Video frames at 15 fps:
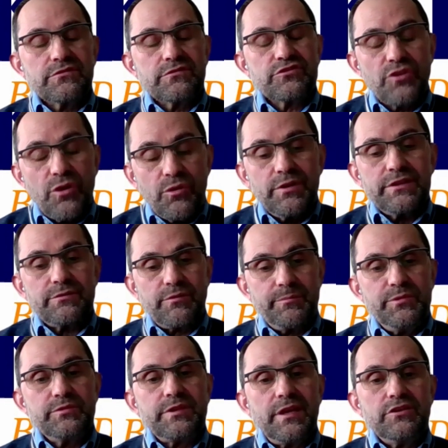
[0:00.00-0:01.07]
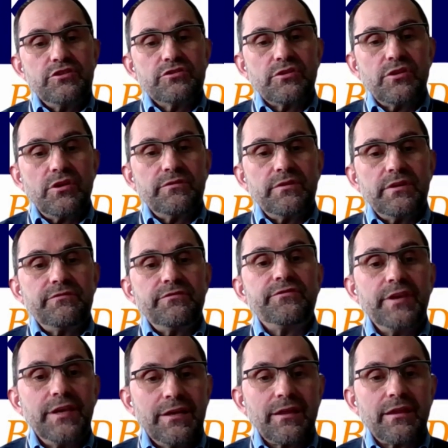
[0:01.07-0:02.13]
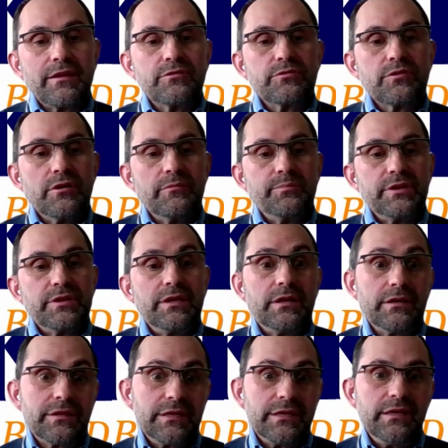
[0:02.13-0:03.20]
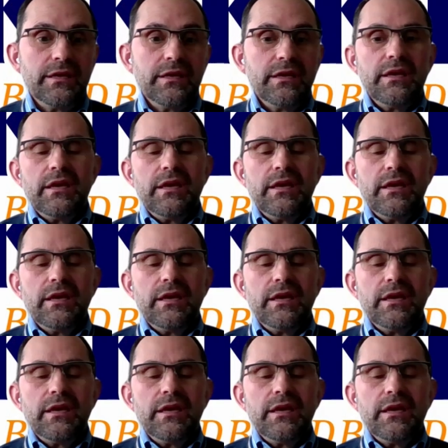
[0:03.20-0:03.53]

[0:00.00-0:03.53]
solid reputation of a fair and good company, luckily.